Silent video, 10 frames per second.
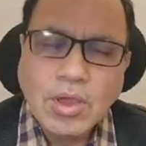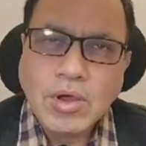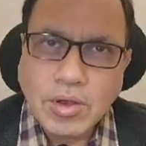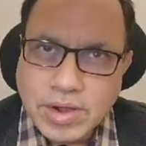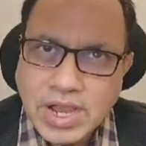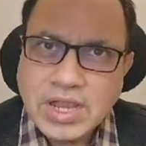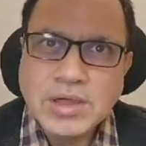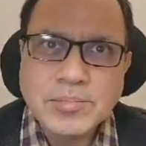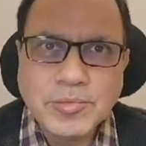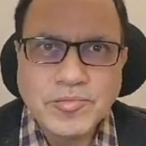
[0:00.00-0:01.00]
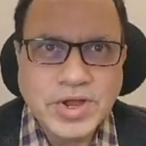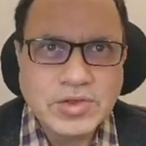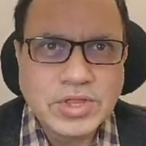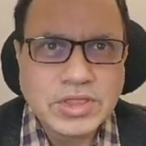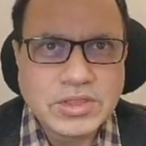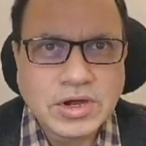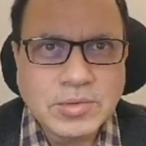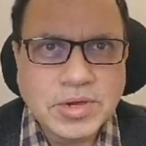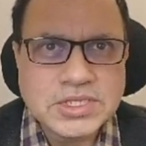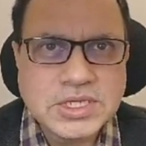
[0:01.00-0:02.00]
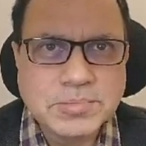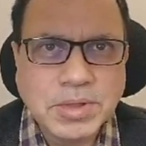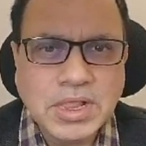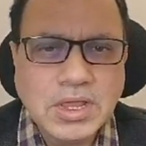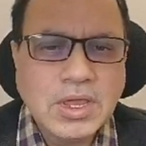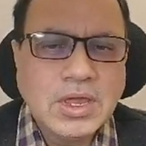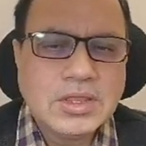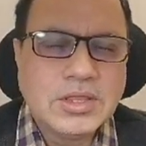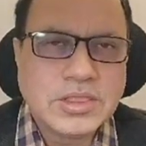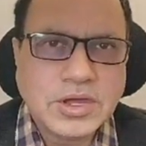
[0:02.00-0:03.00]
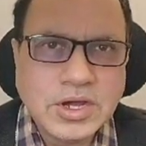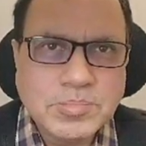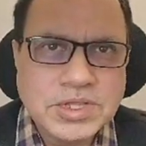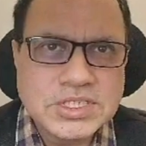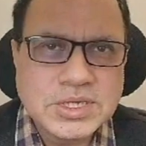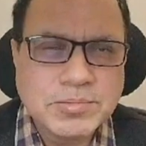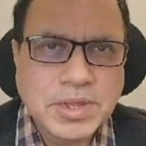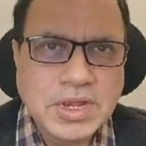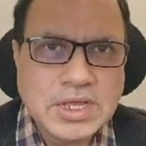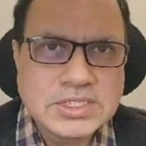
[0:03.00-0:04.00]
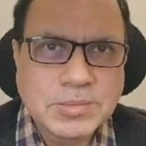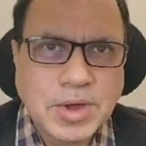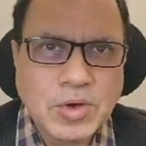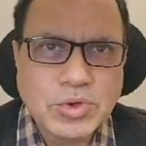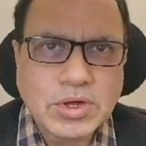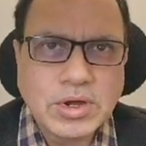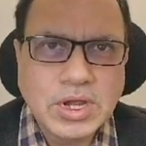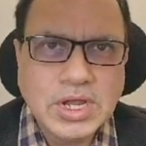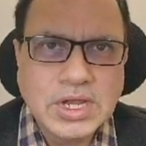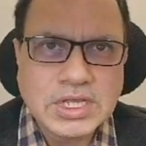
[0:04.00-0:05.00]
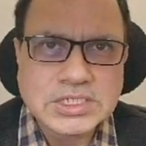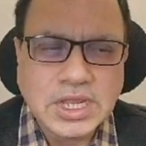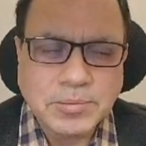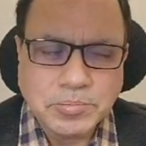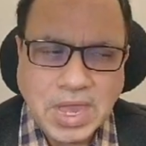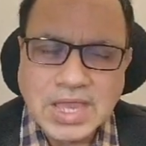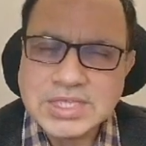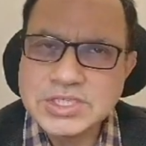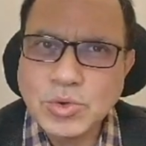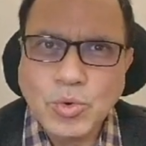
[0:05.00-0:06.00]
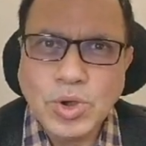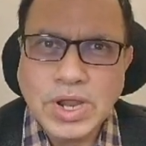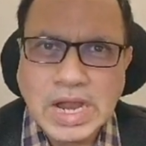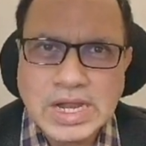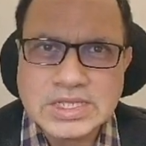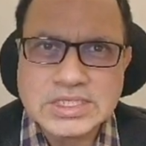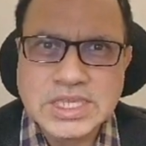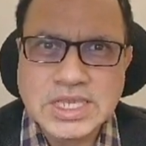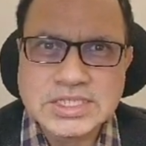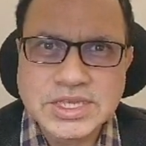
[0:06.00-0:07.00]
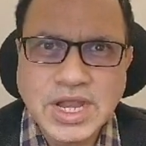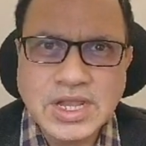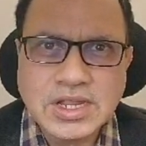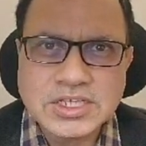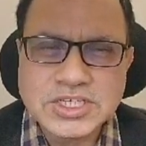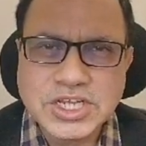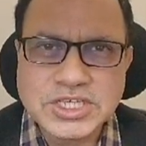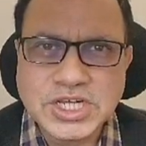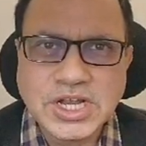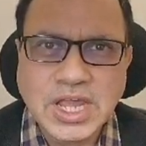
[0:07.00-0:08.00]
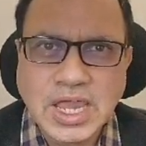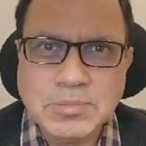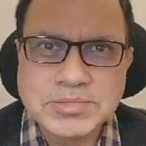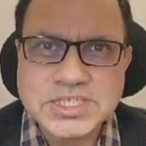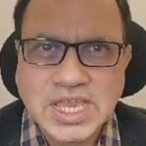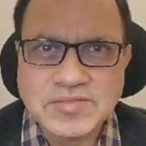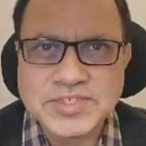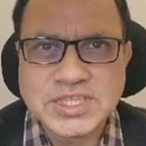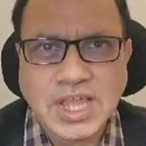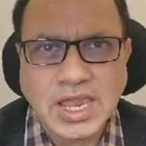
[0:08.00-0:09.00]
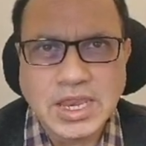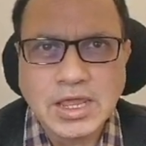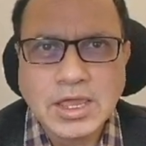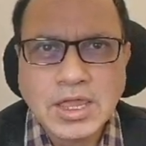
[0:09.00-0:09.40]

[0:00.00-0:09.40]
All right, moving to the third principle. The third principle is about early testing. As the old adage says, right, a stitch in time saves 9.